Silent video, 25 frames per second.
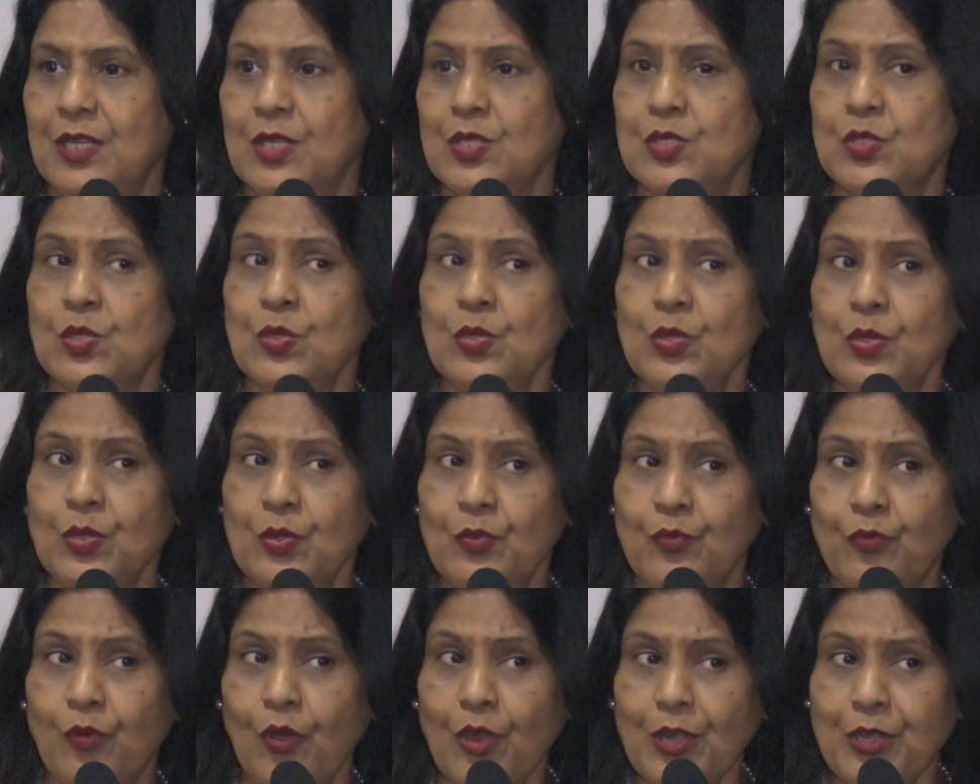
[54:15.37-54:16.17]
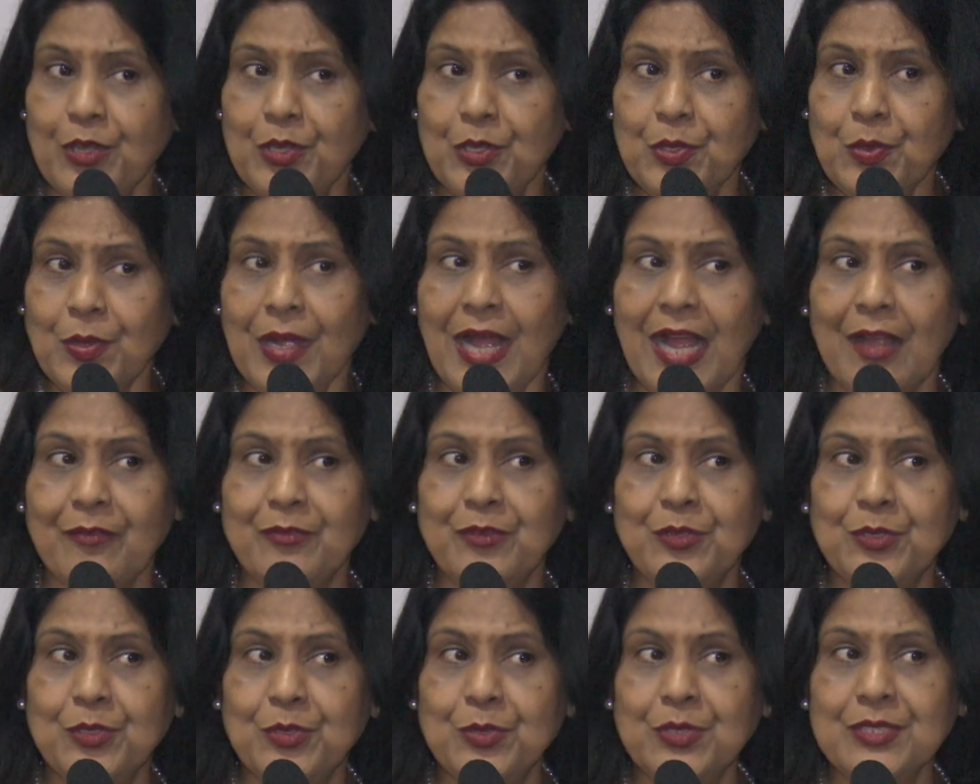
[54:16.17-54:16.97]
So, what you have
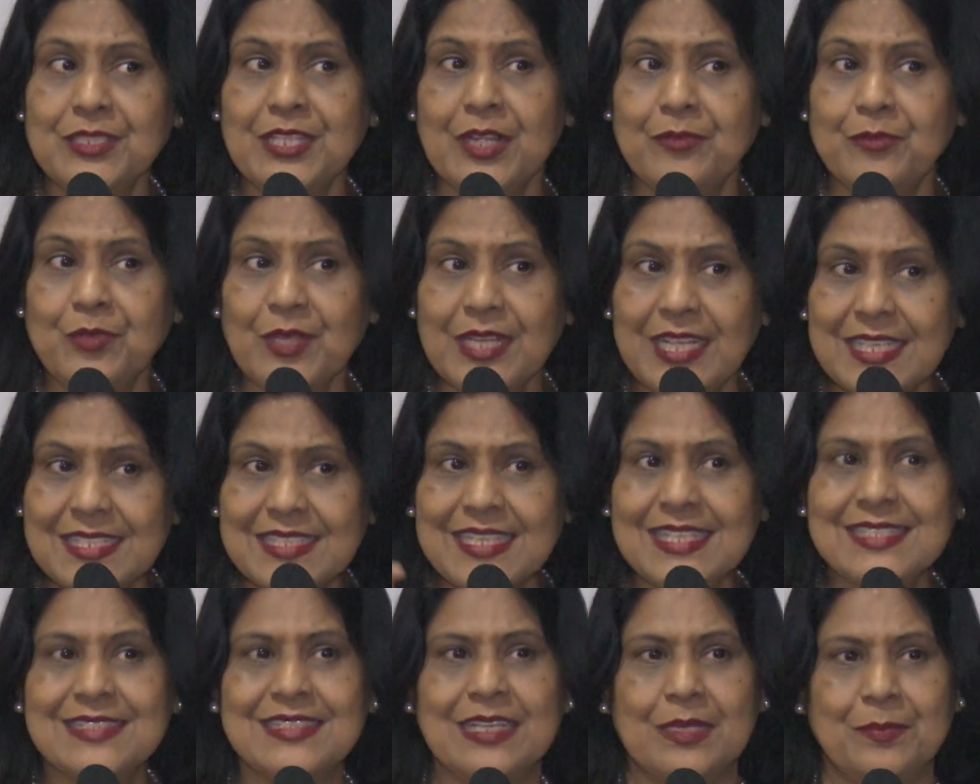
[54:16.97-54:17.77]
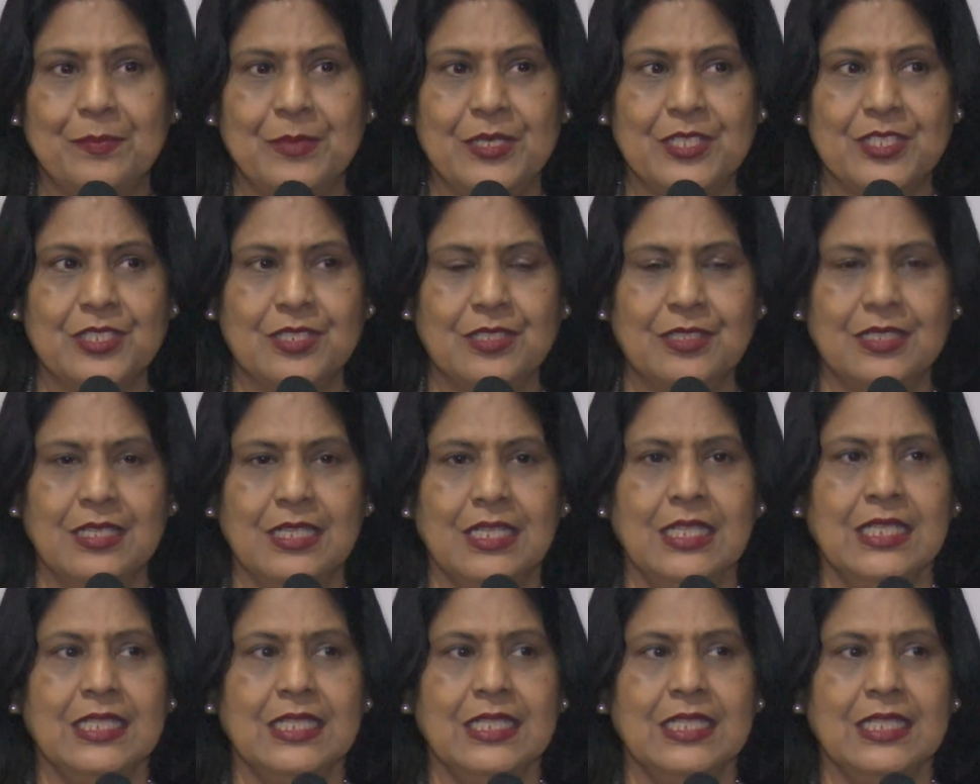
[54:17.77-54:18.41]
to do is you have to assess that patient.